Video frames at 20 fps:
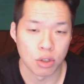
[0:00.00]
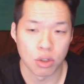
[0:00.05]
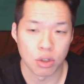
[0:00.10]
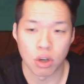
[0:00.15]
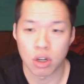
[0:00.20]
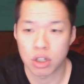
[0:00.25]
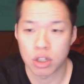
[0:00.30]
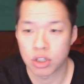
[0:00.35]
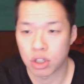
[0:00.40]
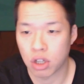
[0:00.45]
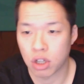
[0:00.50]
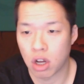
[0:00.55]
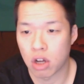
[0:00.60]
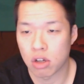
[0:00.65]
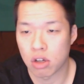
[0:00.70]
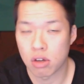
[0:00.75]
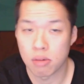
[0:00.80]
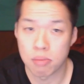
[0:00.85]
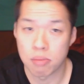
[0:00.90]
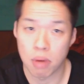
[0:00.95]
New York,
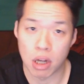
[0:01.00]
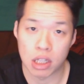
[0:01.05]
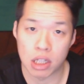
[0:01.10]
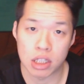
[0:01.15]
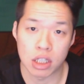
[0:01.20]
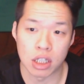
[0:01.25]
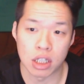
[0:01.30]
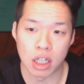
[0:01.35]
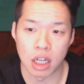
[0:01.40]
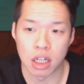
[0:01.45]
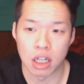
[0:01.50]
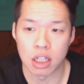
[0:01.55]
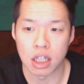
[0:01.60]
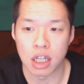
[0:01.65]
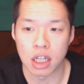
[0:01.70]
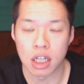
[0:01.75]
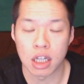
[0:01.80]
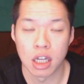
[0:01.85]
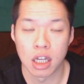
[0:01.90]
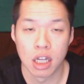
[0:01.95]
Chicago, Boston,
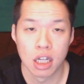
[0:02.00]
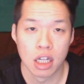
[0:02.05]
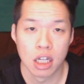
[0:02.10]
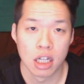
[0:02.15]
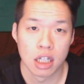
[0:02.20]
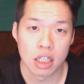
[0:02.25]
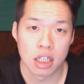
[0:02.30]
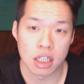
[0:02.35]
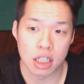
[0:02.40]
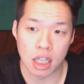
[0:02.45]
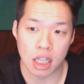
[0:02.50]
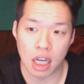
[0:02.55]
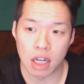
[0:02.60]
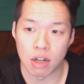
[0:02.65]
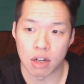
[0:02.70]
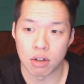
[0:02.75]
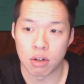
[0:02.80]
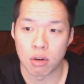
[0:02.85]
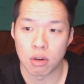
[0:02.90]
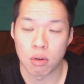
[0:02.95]
LA,
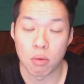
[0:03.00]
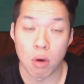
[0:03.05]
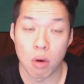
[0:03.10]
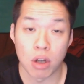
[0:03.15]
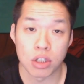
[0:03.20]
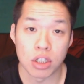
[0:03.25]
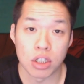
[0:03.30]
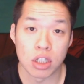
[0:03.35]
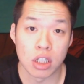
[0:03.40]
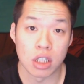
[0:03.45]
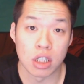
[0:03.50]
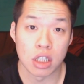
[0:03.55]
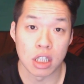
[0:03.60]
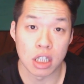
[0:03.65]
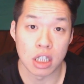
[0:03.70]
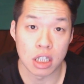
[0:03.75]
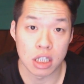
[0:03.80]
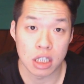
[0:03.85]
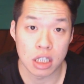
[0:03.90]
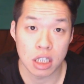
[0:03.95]
Seattle, Washington,
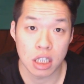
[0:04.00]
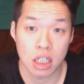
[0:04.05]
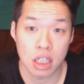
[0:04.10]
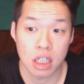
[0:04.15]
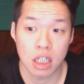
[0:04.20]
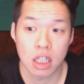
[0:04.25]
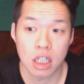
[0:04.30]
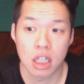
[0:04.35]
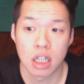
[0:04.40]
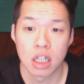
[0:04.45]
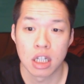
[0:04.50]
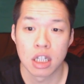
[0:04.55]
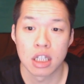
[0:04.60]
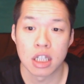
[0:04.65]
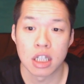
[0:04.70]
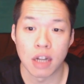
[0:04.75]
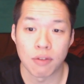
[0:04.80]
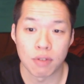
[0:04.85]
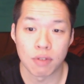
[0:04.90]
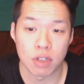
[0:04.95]
DC,
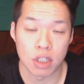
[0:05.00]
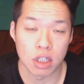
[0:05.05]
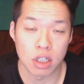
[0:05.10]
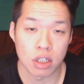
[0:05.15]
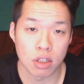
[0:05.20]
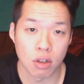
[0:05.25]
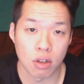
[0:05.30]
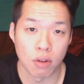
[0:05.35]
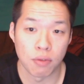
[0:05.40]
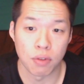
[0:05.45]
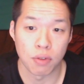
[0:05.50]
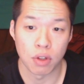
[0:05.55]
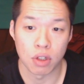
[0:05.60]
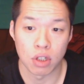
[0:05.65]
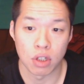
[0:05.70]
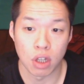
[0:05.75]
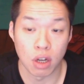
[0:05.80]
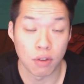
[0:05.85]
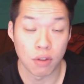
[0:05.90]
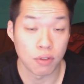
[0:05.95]
San Francisco,
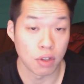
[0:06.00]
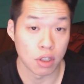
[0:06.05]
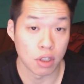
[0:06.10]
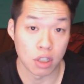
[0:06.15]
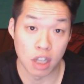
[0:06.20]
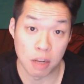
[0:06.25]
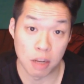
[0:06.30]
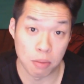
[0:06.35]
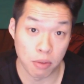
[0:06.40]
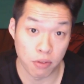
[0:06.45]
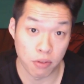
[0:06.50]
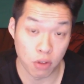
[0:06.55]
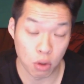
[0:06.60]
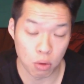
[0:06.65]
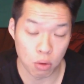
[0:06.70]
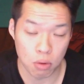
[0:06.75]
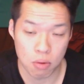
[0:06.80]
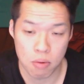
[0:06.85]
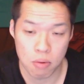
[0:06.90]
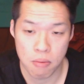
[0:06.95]
Philadelphia, to name a
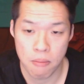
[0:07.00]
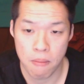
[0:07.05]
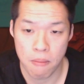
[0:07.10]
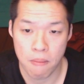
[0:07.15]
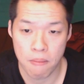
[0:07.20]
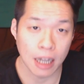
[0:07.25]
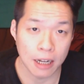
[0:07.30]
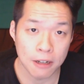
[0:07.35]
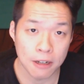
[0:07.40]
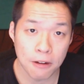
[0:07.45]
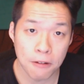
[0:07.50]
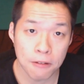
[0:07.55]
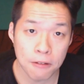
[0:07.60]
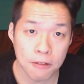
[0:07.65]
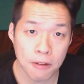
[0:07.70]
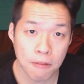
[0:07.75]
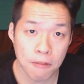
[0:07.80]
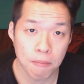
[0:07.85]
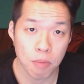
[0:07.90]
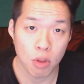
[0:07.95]
few. Side
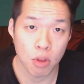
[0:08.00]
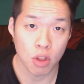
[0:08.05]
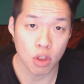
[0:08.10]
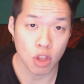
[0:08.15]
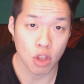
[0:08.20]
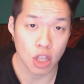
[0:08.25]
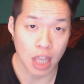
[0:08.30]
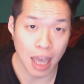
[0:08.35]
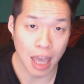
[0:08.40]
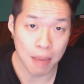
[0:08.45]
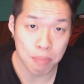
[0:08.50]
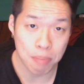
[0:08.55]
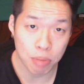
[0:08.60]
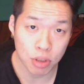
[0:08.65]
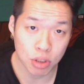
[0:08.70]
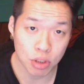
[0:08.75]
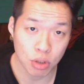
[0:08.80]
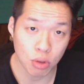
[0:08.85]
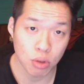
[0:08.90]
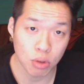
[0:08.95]
note, the
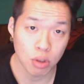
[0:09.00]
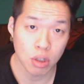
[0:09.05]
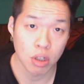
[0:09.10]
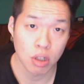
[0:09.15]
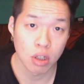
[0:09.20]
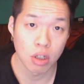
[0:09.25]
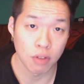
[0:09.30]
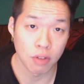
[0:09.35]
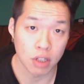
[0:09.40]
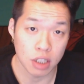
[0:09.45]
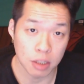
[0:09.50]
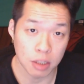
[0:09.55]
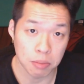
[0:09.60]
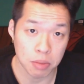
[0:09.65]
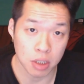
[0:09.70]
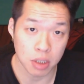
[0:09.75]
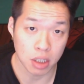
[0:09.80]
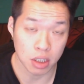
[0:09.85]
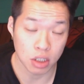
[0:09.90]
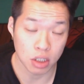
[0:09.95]
episode of The
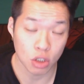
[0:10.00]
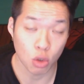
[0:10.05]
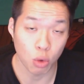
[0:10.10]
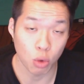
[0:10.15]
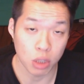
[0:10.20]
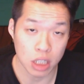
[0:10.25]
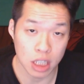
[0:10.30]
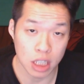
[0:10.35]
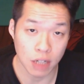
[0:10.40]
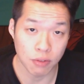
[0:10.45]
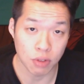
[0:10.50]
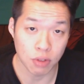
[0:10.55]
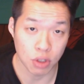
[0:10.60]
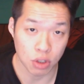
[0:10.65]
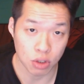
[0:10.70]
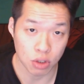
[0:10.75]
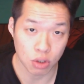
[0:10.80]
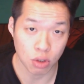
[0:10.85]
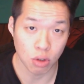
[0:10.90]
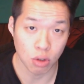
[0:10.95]
Simpsons 27
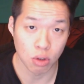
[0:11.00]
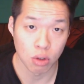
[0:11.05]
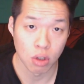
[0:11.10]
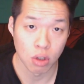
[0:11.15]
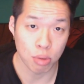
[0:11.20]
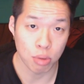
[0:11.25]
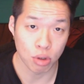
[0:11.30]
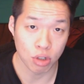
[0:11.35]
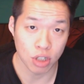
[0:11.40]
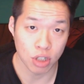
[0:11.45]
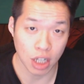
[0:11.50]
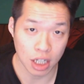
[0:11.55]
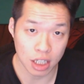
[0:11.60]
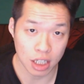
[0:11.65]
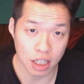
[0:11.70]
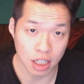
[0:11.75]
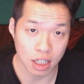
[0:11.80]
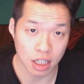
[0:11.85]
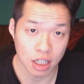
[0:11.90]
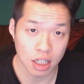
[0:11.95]
years ago that
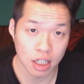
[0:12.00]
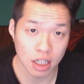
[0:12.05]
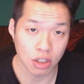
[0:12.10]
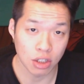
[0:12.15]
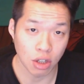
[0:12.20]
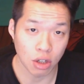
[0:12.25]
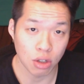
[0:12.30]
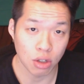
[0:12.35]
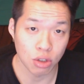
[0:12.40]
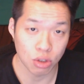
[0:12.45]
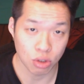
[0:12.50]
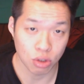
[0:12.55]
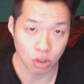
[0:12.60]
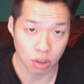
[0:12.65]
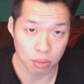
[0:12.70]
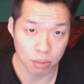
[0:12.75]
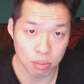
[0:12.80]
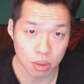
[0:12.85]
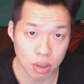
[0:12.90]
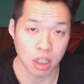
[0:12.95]
predicted that Donald
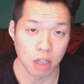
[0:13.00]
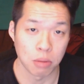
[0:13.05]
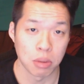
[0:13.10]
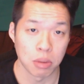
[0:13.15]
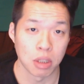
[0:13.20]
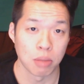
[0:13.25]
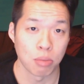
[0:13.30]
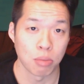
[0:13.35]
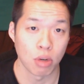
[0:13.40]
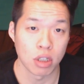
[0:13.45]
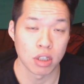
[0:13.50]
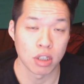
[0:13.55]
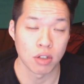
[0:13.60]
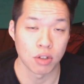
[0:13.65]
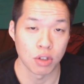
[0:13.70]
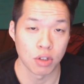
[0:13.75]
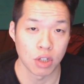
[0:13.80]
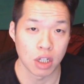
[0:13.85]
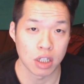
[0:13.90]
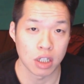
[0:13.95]
Trump was going to be the president
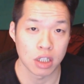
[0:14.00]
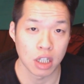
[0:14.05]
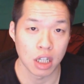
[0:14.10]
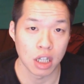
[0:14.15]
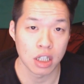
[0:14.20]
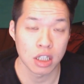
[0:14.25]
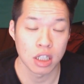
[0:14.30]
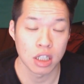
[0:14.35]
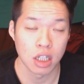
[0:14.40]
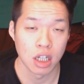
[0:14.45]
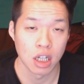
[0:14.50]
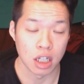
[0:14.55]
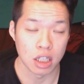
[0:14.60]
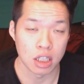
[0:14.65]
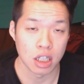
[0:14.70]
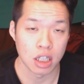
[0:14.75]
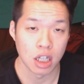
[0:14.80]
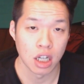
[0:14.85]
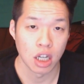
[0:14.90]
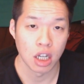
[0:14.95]
of the United States
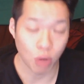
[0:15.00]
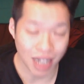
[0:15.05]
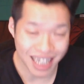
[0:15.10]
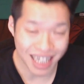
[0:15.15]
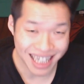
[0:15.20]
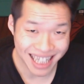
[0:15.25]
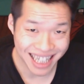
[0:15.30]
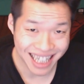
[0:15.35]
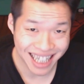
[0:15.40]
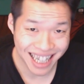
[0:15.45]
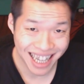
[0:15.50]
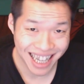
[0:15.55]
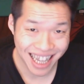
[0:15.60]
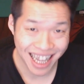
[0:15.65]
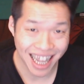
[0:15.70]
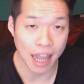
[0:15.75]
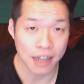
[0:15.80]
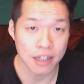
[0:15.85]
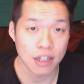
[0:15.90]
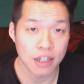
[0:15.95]
is crazy
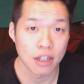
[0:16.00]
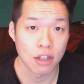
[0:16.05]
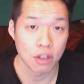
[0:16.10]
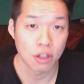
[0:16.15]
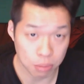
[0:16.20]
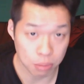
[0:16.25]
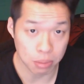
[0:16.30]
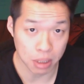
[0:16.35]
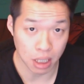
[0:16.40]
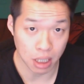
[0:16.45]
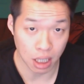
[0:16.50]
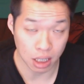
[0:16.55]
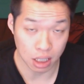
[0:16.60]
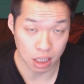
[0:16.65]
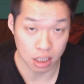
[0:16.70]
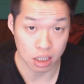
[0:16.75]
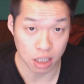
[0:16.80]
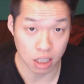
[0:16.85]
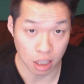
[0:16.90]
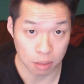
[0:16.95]
and creepy at
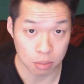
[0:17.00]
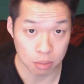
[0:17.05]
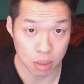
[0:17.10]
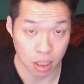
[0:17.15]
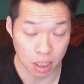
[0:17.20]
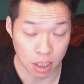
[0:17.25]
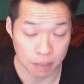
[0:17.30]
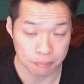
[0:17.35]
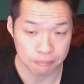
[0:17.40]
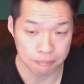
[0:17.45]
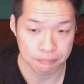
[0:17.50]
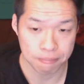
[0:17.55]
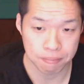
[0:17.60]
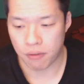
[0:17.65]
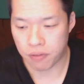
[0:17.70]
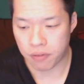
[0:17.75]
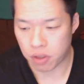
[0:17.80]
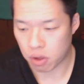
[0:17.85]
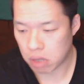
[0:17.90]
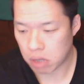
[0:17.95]
the same time. Well, I
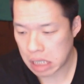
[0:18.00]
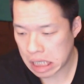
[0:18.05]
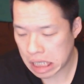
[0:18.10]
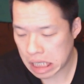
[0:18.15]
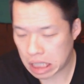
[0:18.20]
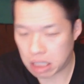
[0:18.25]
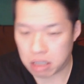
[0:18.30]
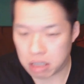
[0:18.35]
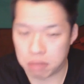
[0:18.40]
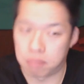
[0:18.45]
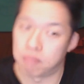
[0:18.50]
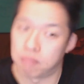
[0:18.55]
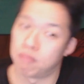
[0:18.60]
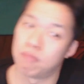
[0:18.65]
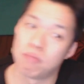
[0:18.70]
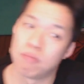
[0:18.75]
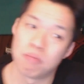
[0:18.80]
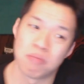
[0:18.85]
feel